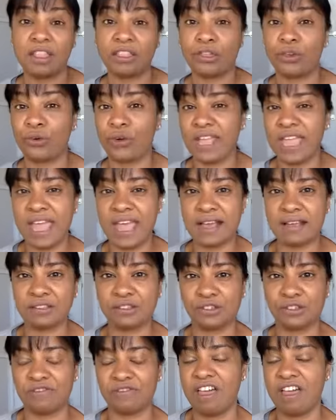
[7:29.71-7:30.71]
3 hours
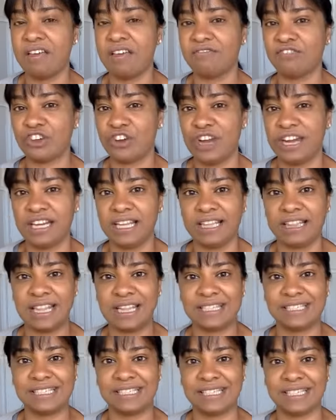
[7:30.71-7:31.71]
of live training
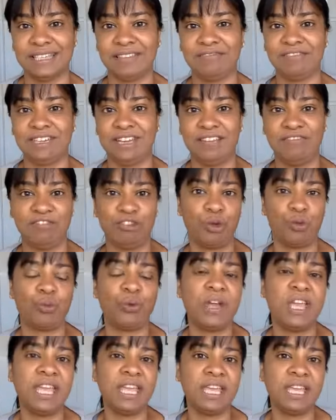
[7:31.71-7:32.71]
that's delivered every
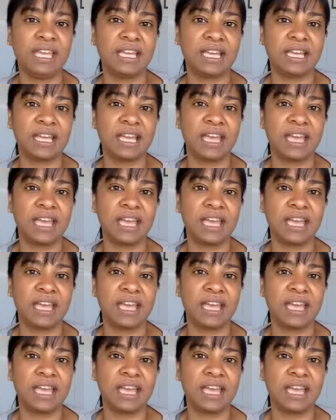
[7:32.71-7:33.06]
week.